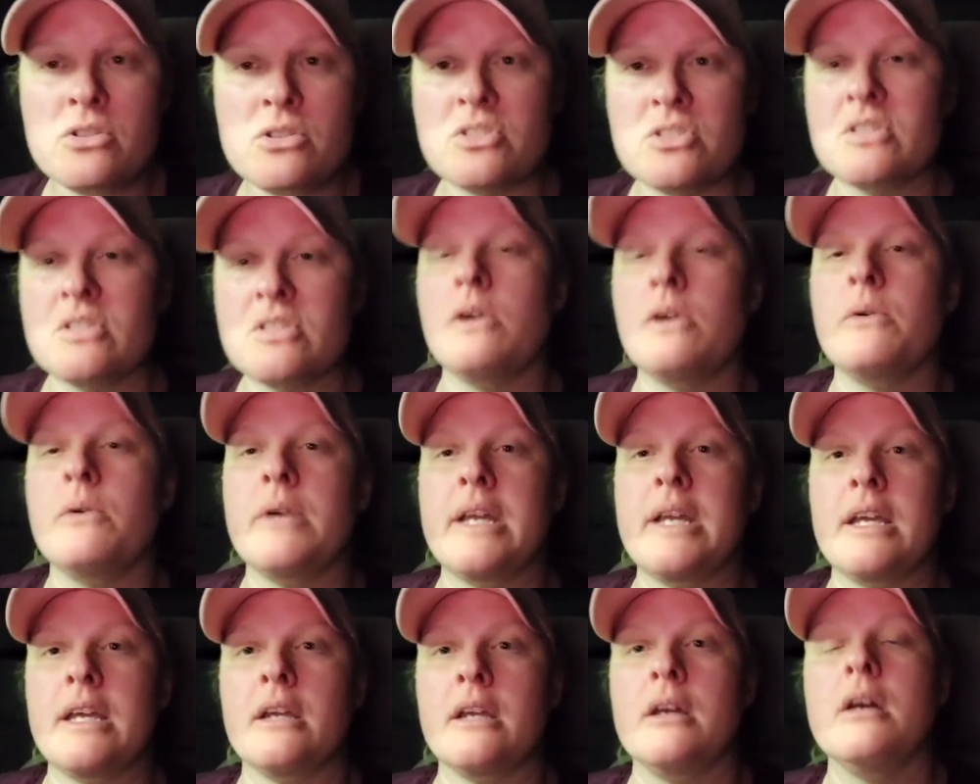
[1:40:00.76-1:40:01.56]

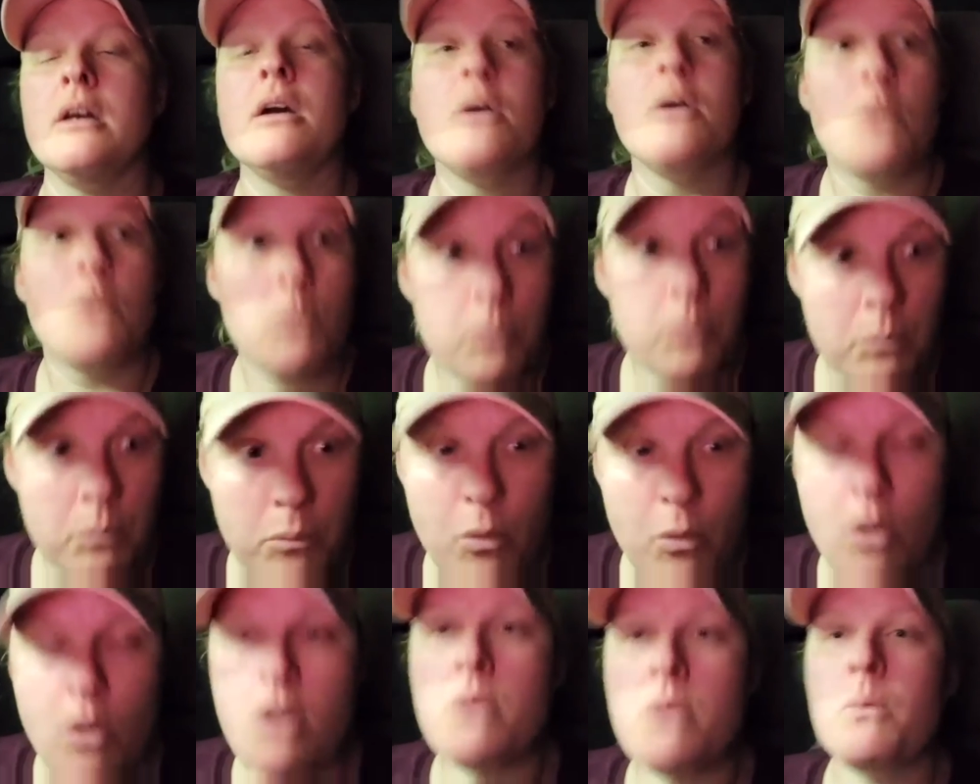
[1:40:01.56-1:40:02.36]
sowing
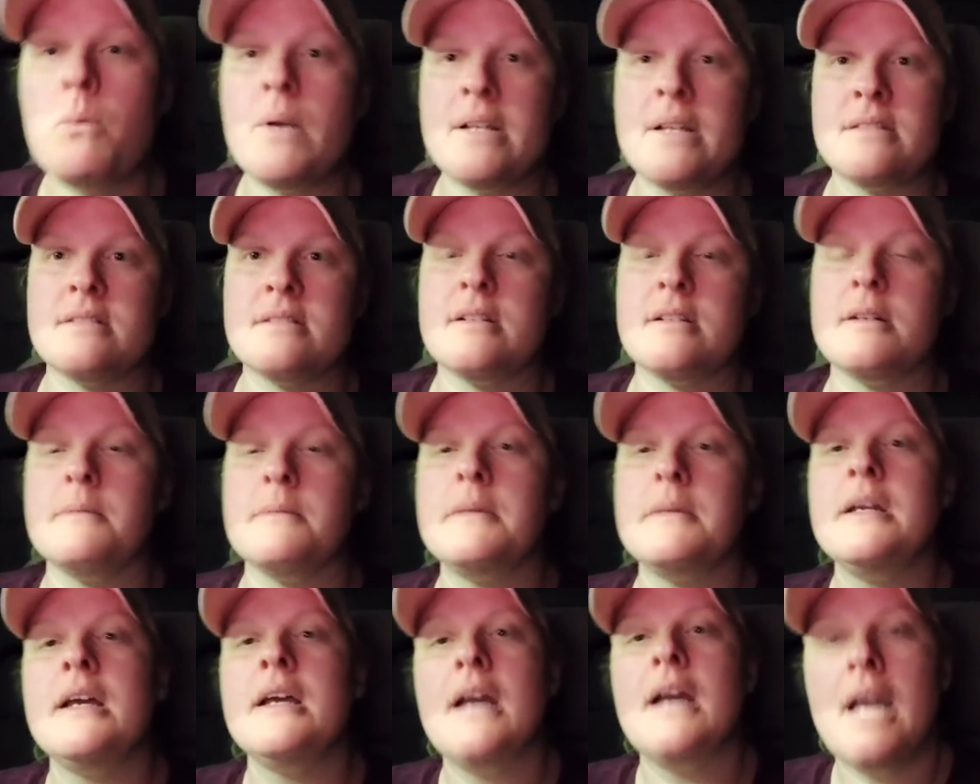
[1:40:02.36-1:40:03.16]
more
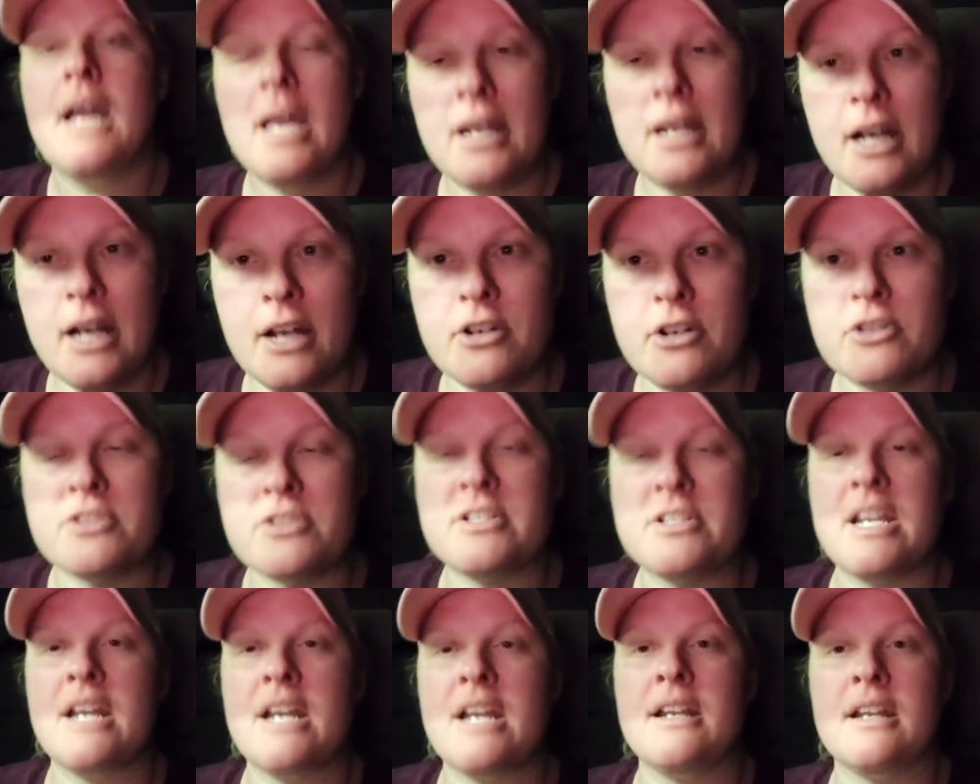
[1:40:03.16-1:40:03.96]
wisdom and
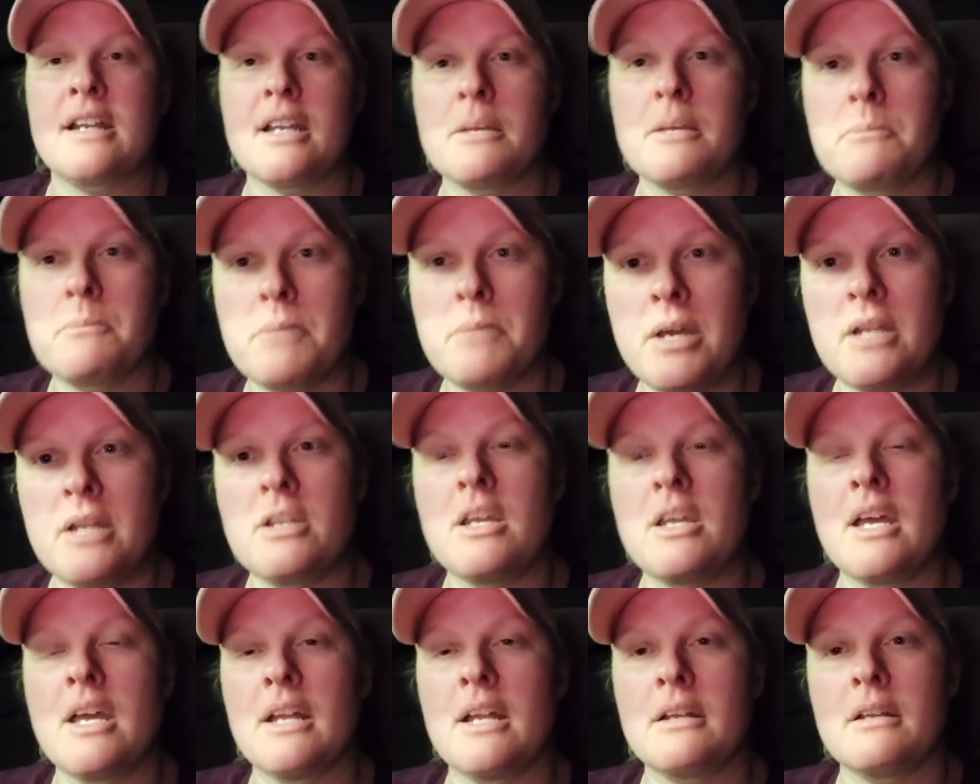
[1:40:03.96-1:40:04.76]
understanding and and
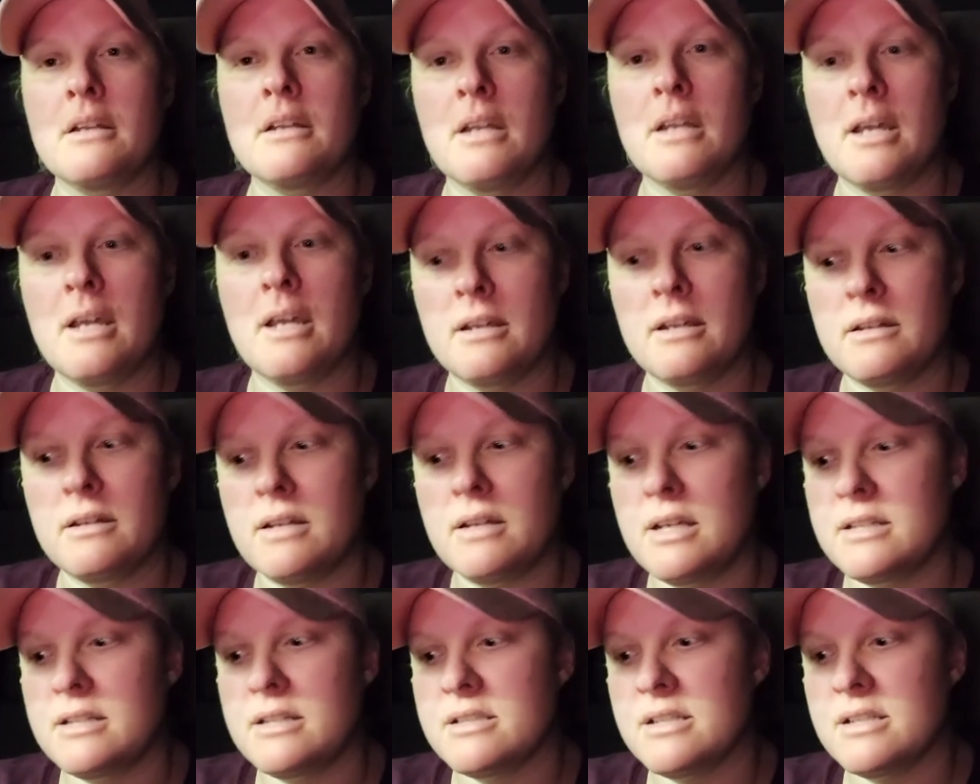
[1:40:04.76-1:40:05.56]
and and
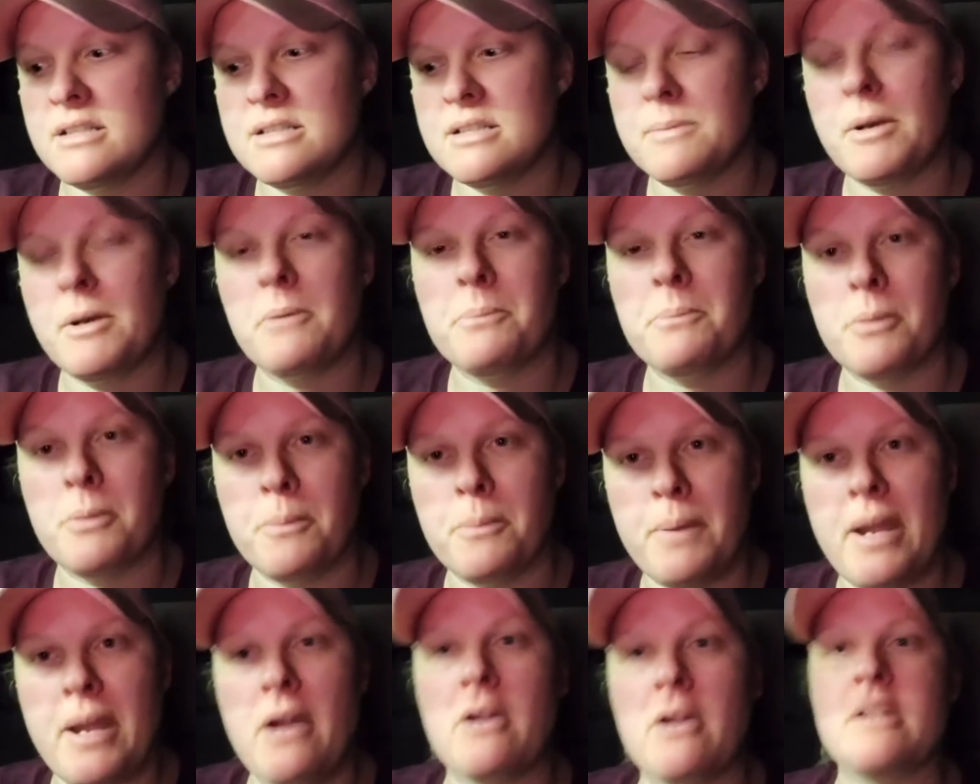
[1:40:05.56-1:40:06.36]
it's it's about
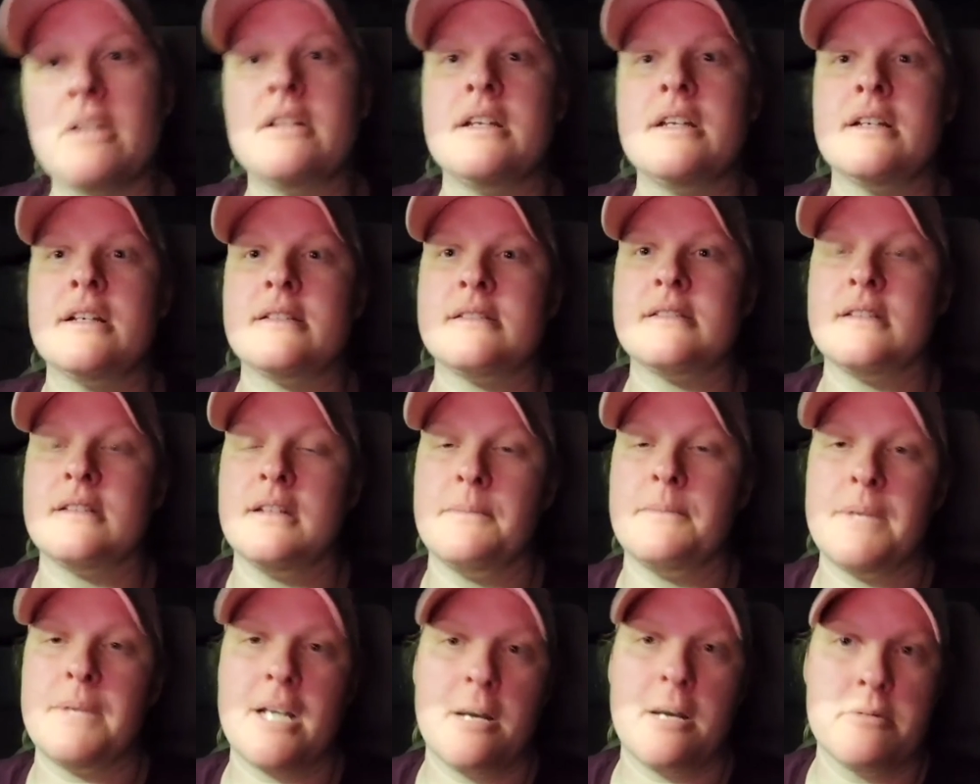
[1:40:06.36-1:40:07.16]
preparedness and
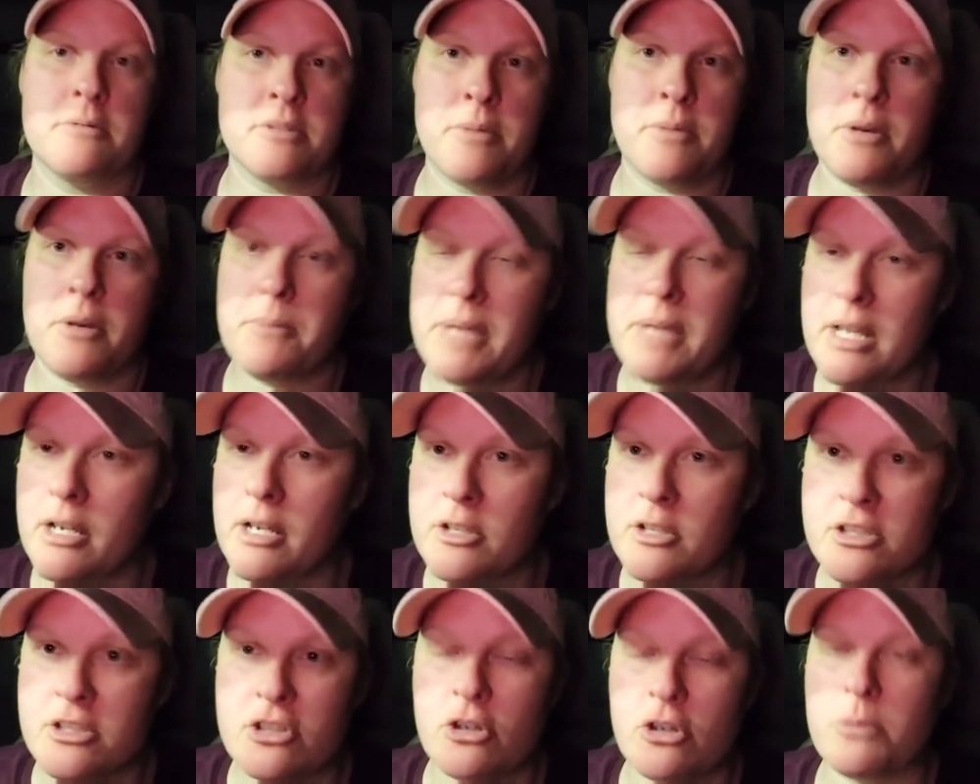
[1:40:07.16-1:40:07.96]
it becomes about being
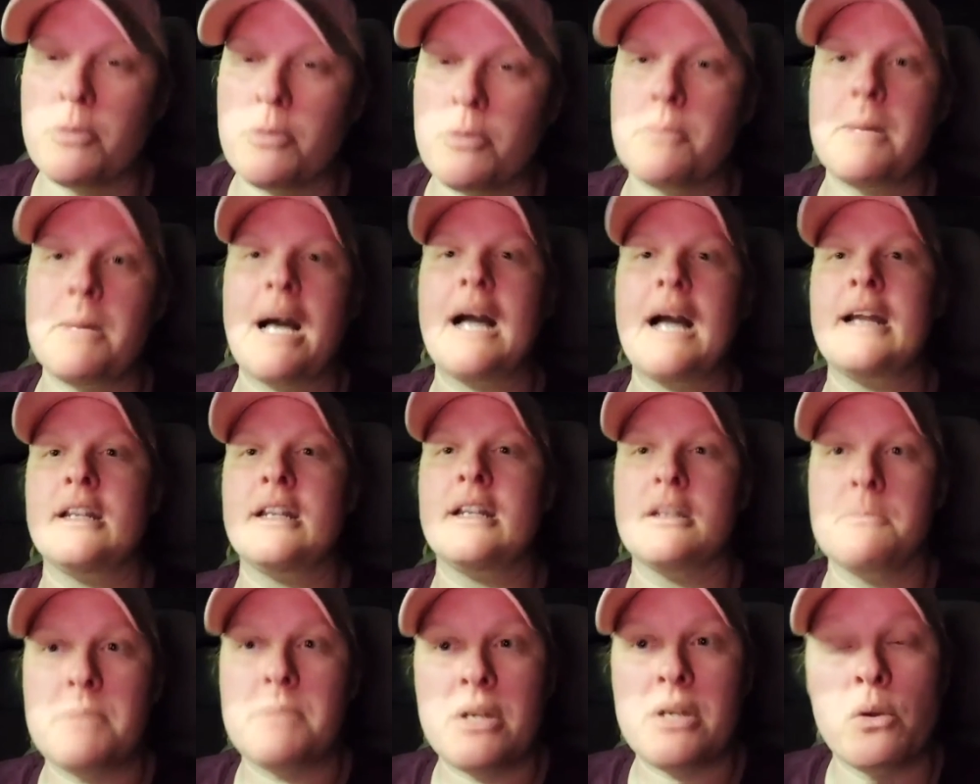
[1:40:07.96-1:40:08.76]
a sober mind
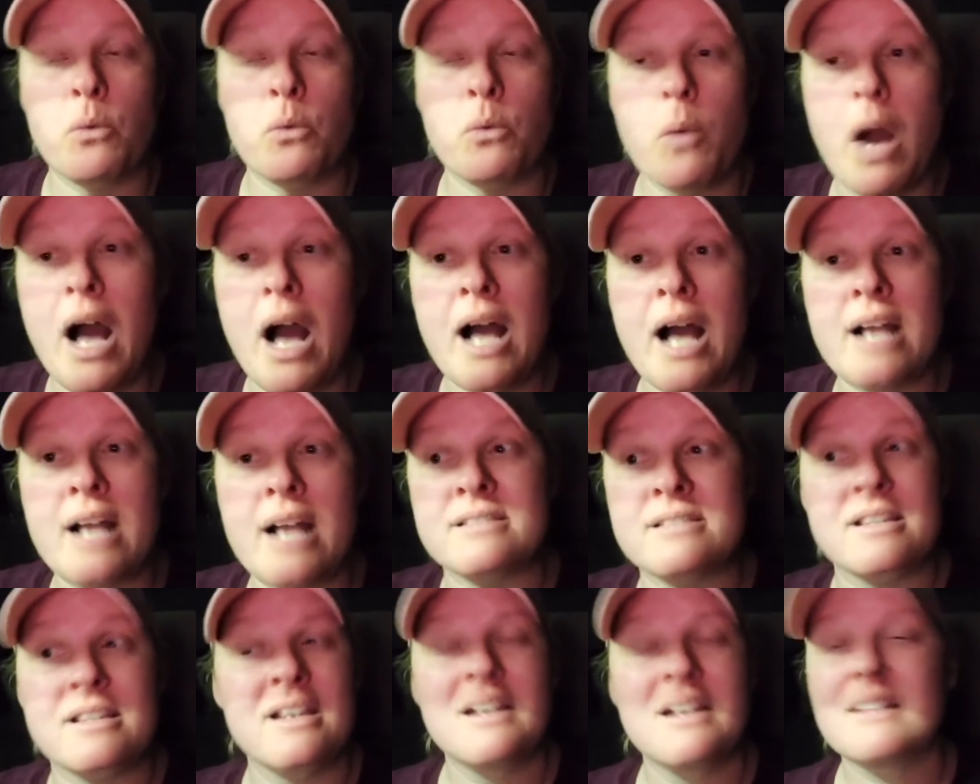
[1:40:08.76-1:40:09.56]
and being
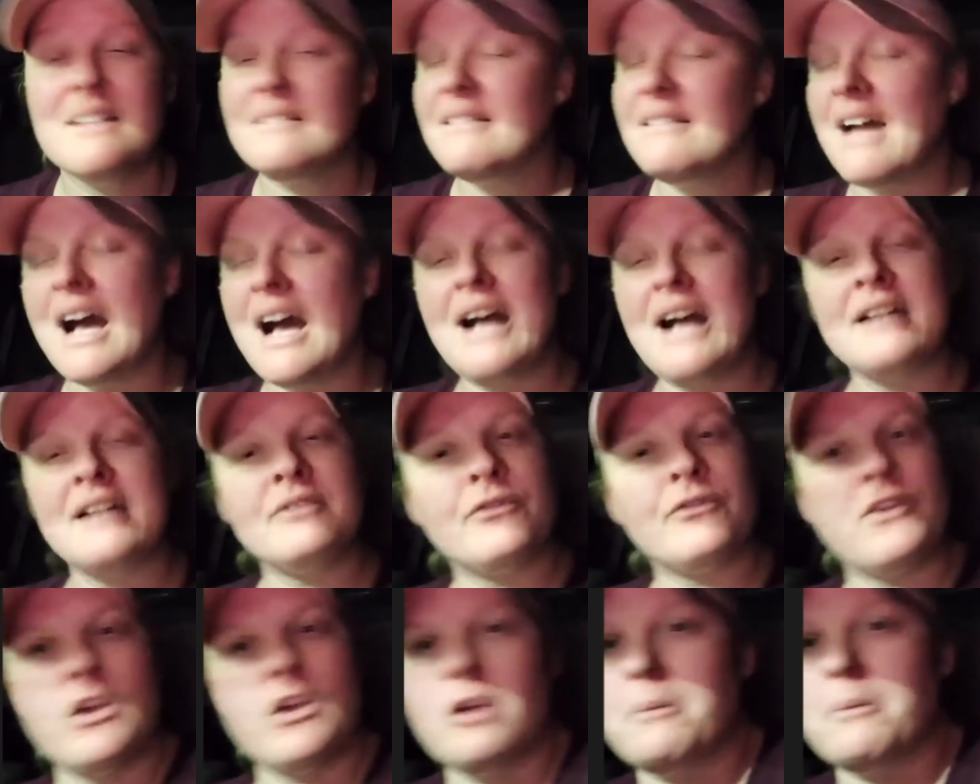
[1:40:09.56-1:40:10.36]
wise not
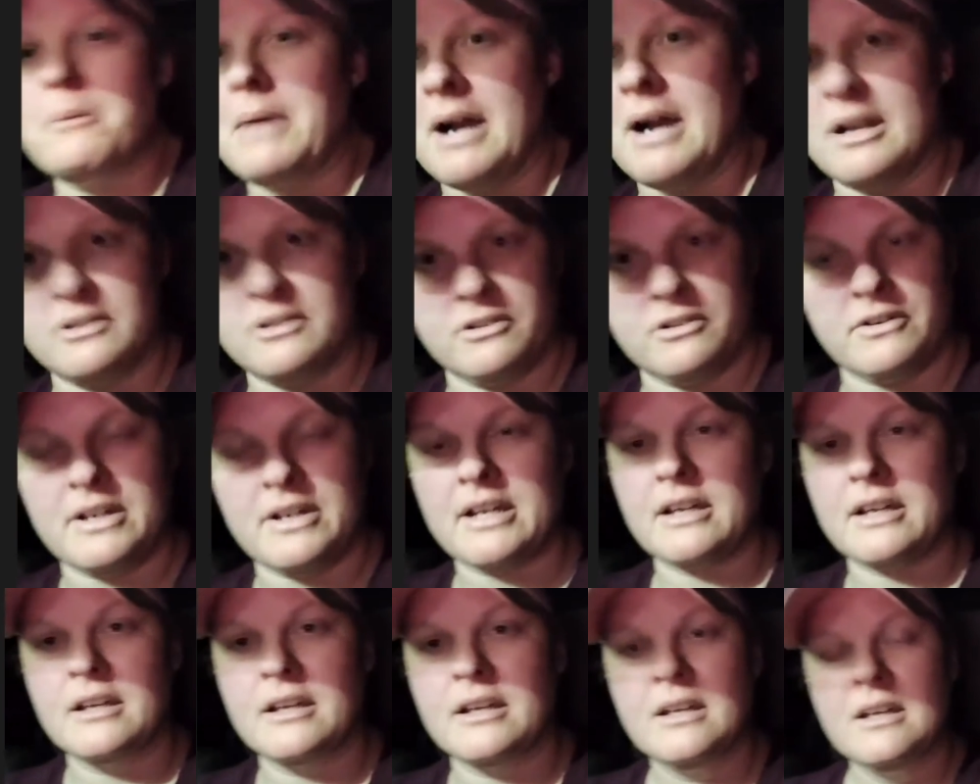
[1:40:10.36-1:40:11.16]
fear mongering